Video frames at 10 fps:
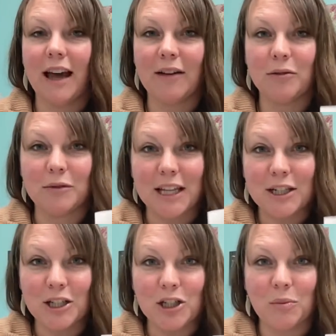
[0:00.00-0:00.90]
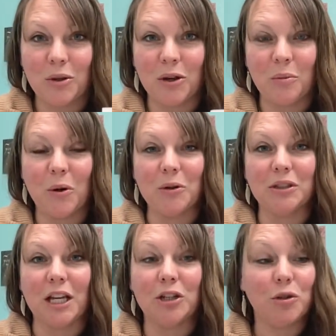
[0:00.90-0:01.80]
to have a relationship with your
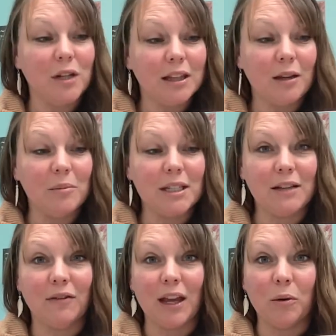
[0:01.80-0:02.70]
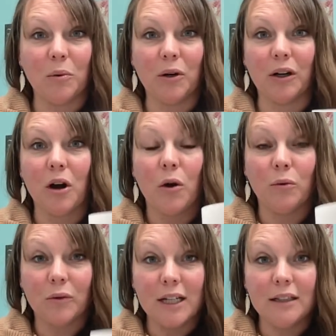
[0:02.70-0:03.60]
bowls and treat them as if they were
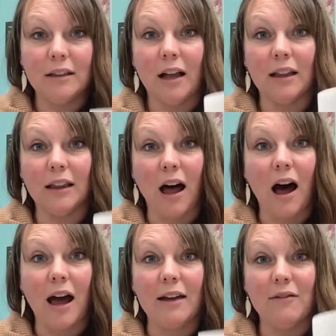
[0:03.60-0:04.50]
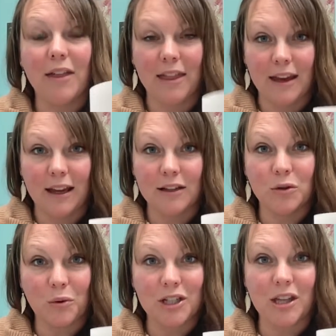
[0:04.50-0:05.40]
real, alive
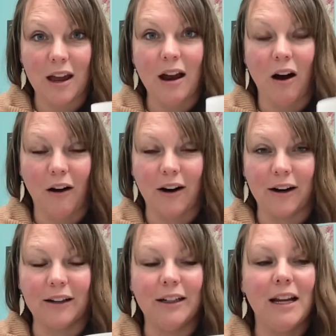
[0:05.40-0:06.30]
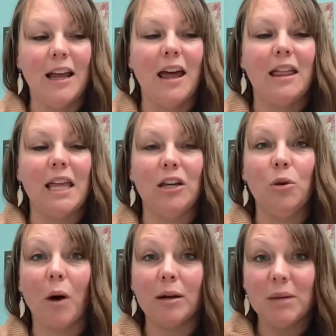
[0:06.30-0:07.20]
things, which they are, then you
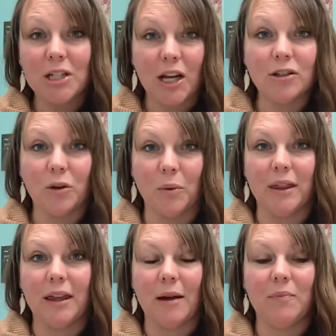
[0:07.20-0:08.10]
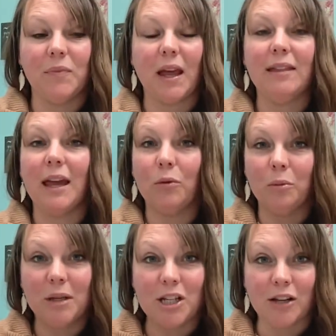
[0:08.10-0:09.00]
want to be gentle with them and they will
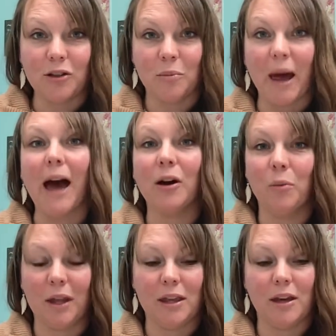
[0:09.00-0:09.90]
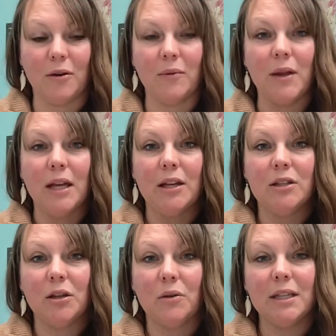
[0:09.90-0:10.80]
be gentle back with you.
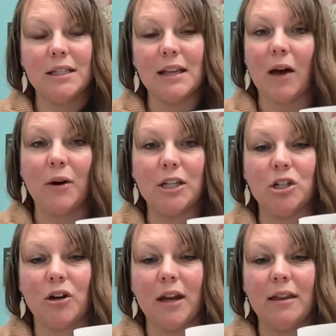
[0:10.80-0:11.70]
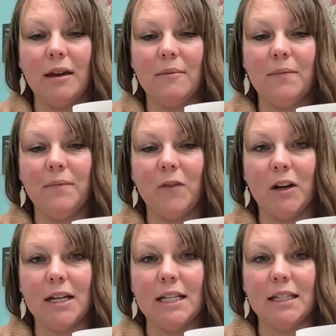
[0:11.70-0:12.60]
So this is how I strike them
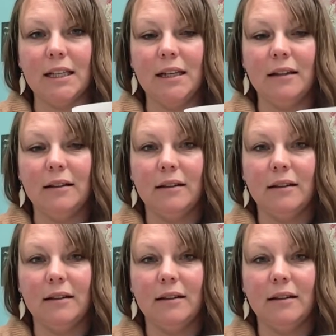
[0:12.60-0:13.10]
very easily.